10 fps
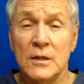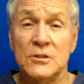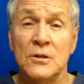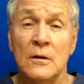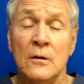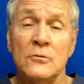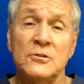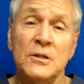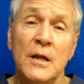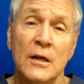It's done under
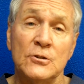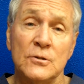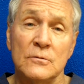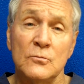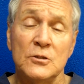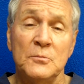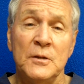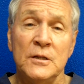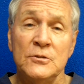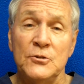sedation, which
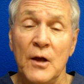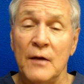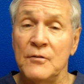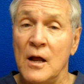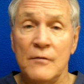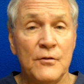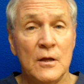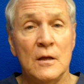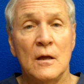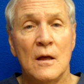means you have an
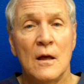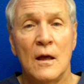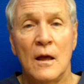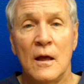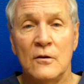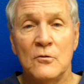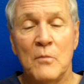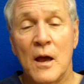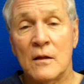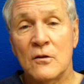IV and you're
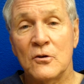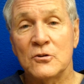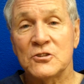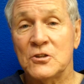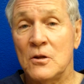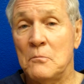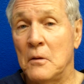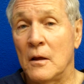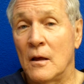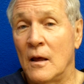back there, you're
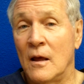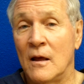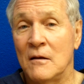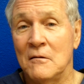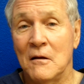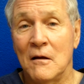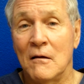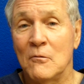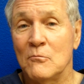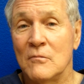sleeping, and
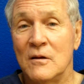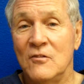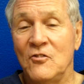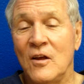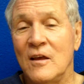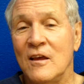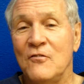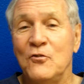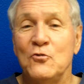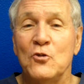it's like
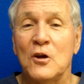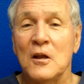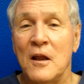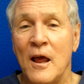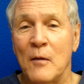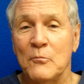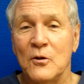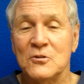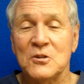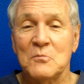if you took a nap.
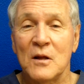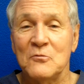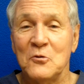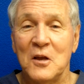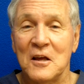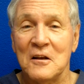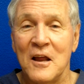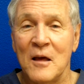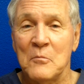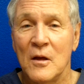You know, sometimes we take a
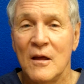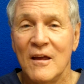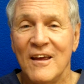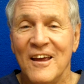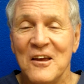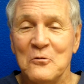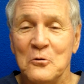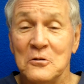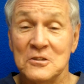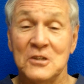nap and
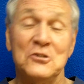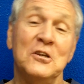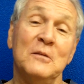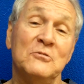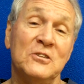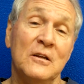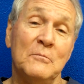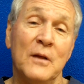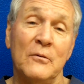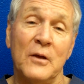we're in such a deep
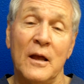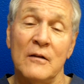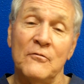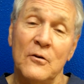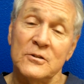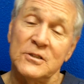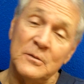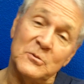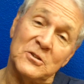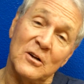sleep that we kind of fall
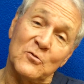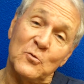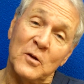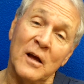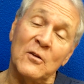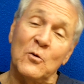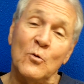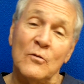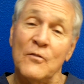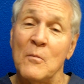asleep, we start drooling out of the
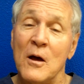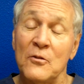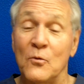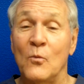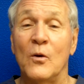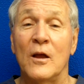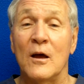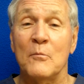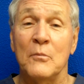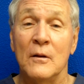corner of our mouth, and we wake
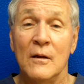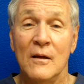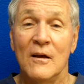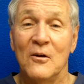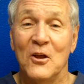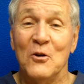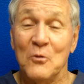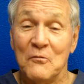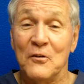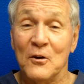up and, you know,
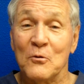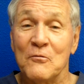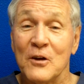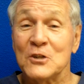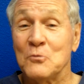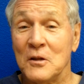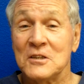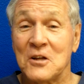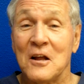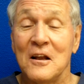we feel refreshed. Well,
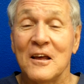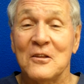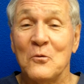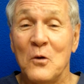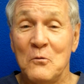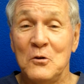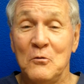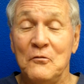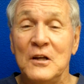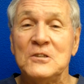that's kind of like the way we do
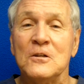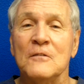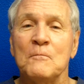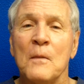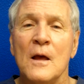a facelift.